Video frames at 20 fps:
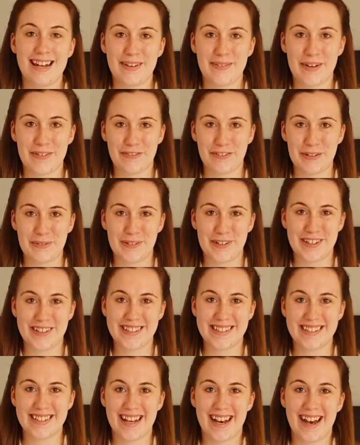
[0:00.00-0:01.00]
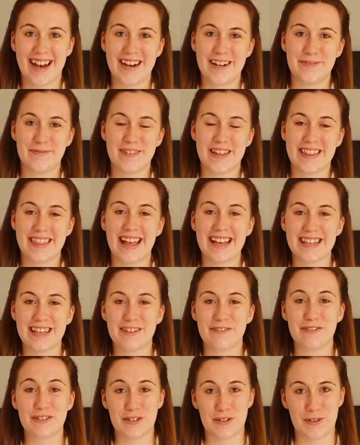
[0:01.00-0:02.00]
Hello everyone,
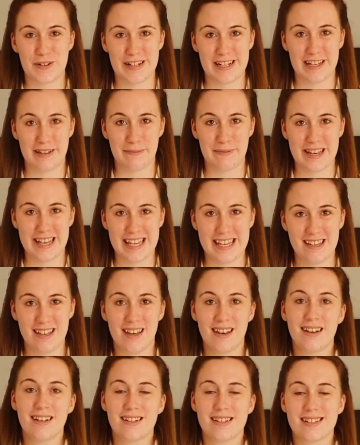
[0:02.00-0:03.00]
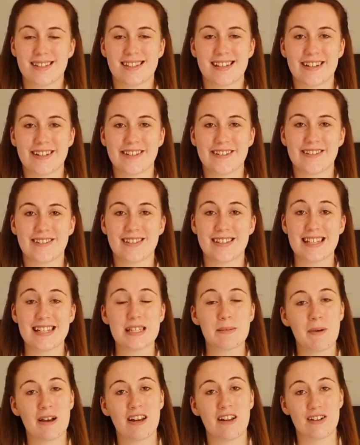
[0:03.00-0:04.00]
thank you for joining me. So
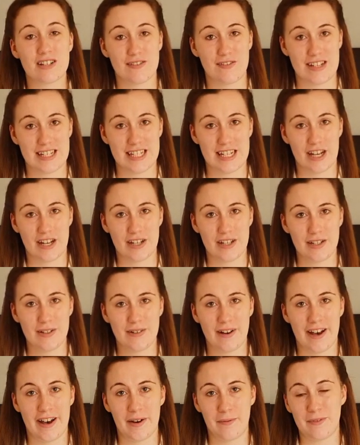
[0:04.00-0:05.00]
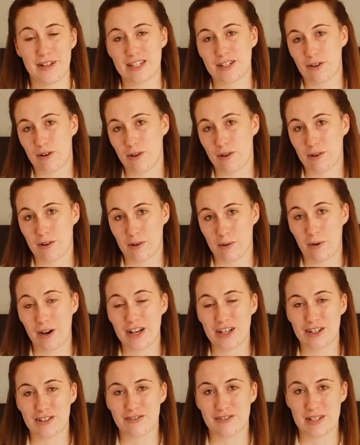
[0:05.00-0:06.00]
since my last video, which got
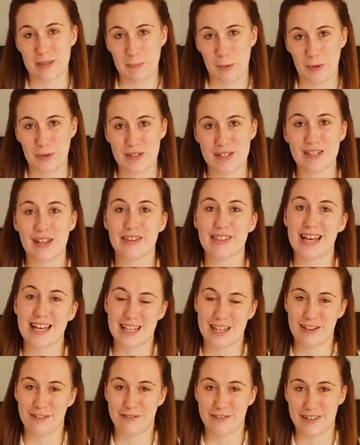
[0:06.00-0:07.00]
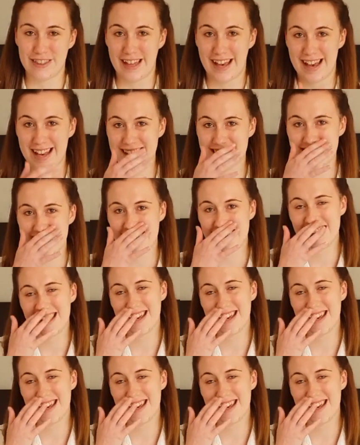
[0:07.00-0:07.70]
quite a good response, so thank you for that,